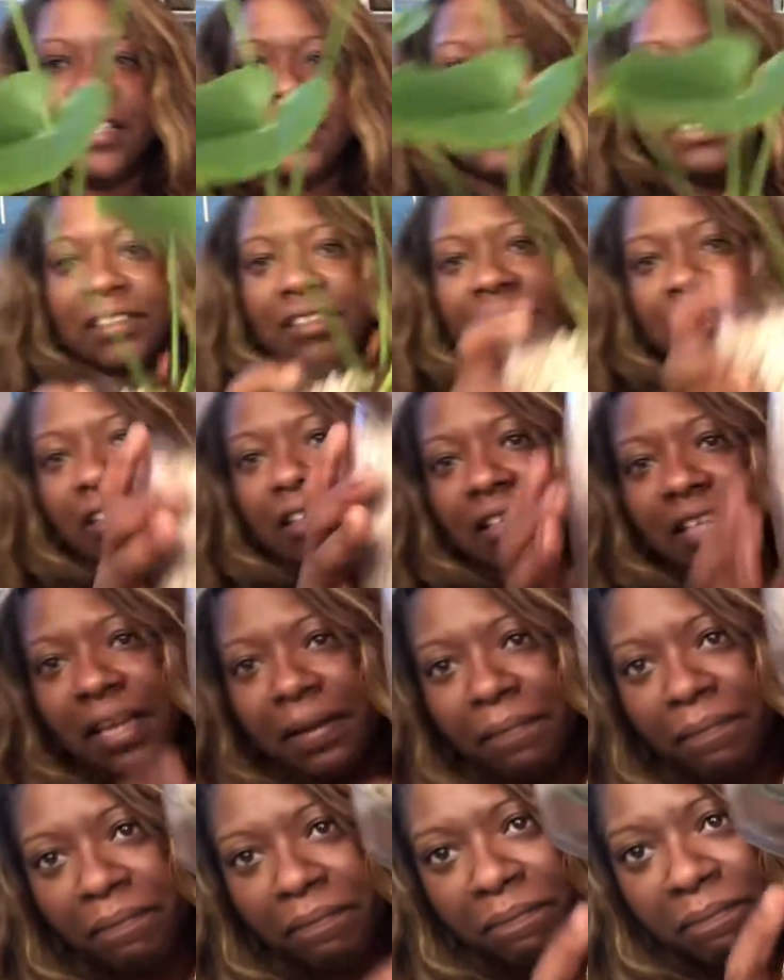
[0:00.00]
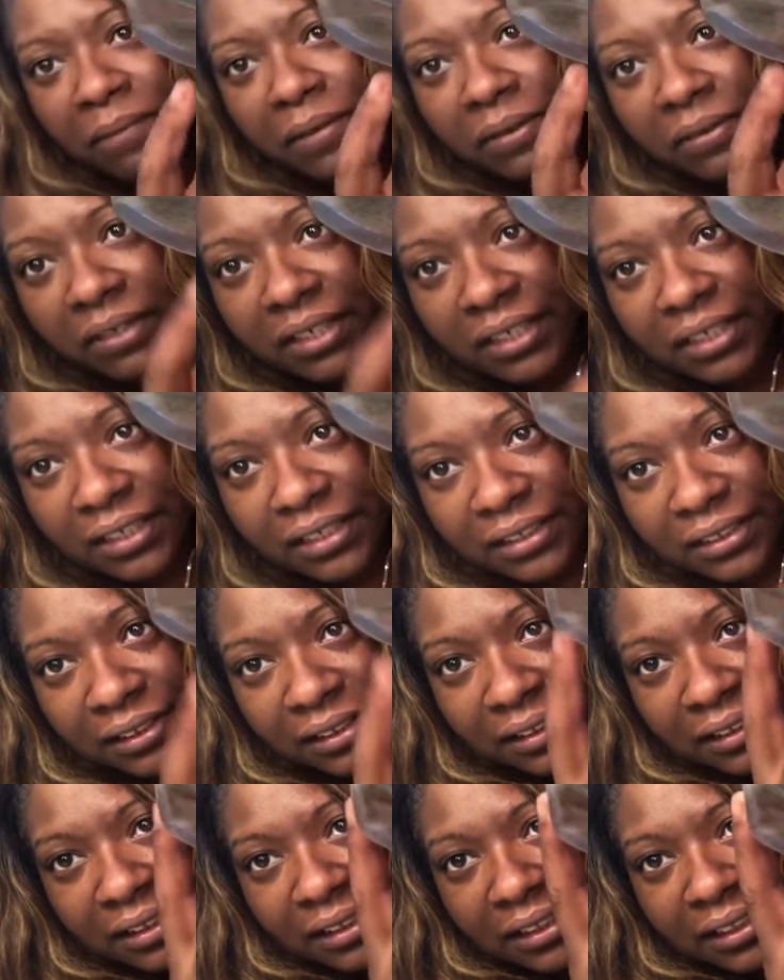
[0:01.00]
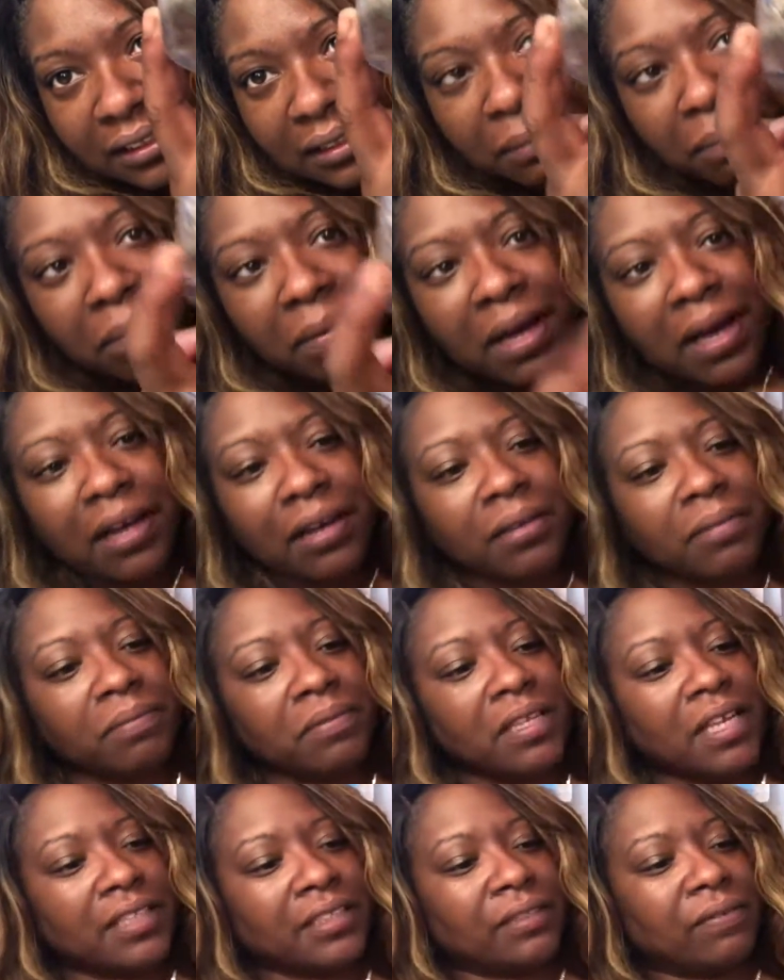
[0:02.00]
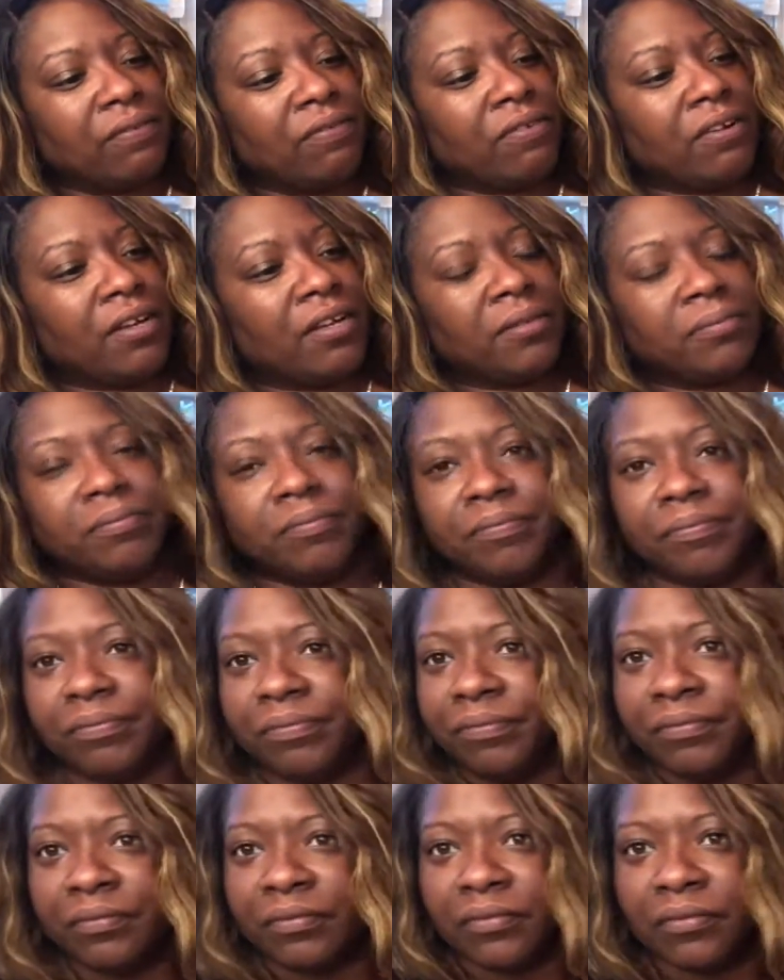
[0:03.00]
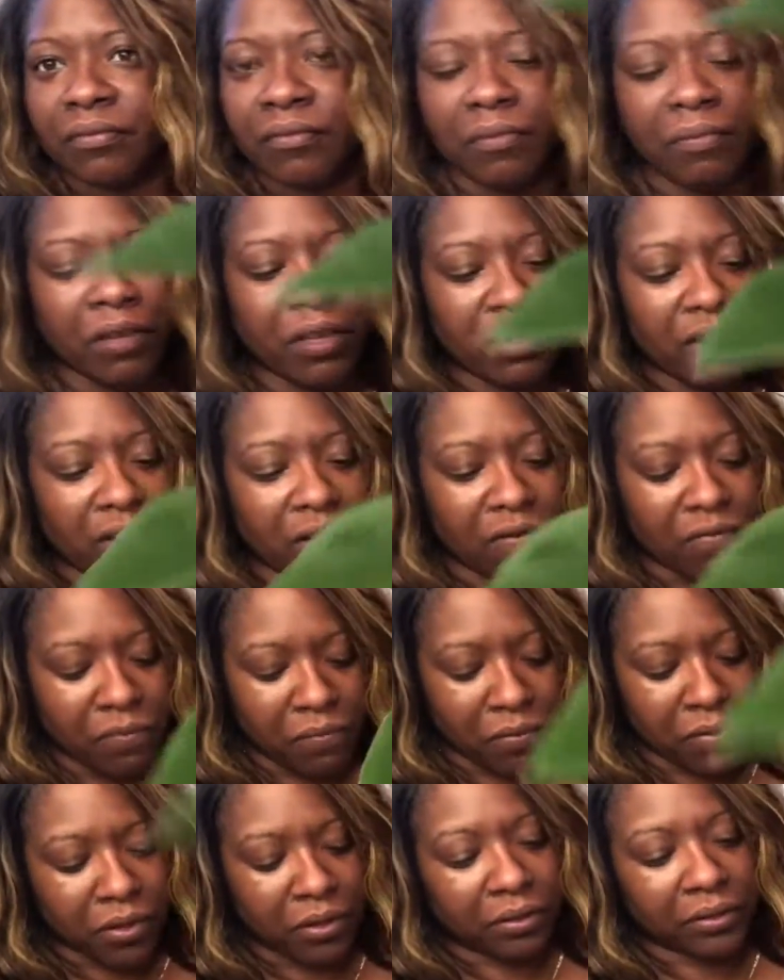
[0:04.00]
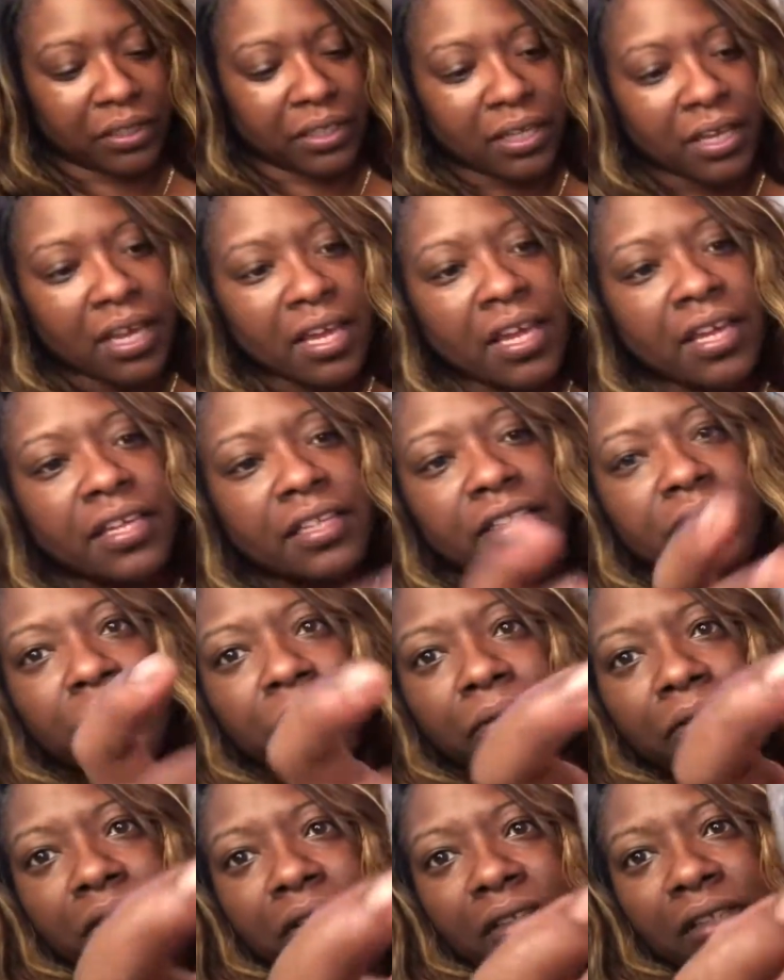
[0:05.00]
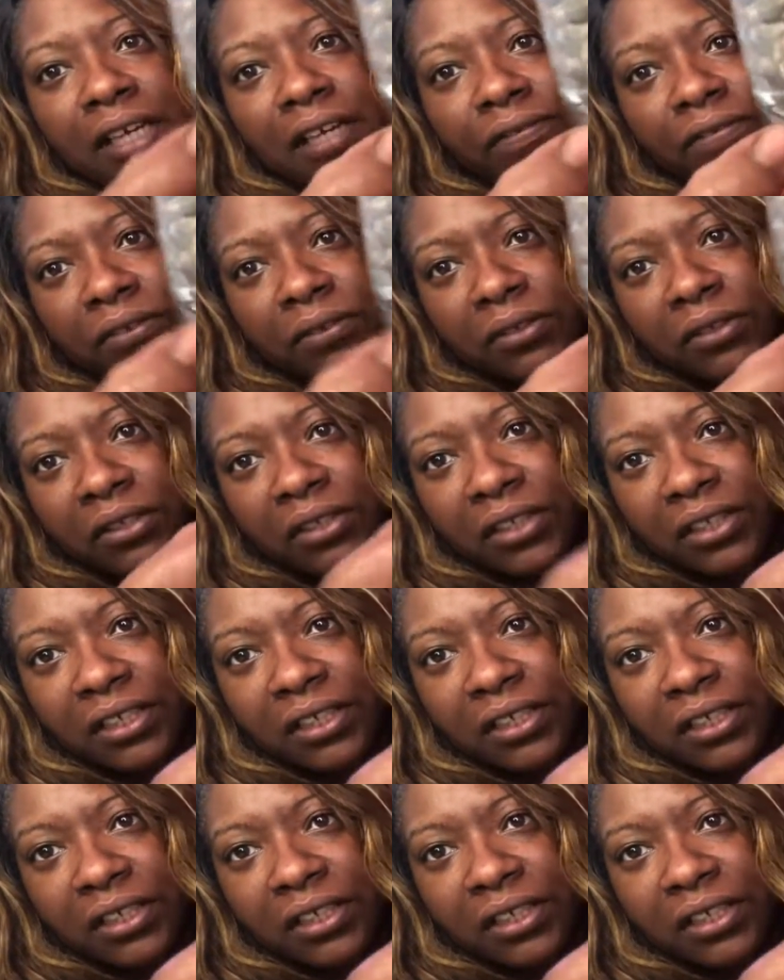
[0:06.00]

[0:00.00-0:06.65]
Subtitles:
You see all that milkiness sitting at the bottom? That's from me overwatering it. And the water level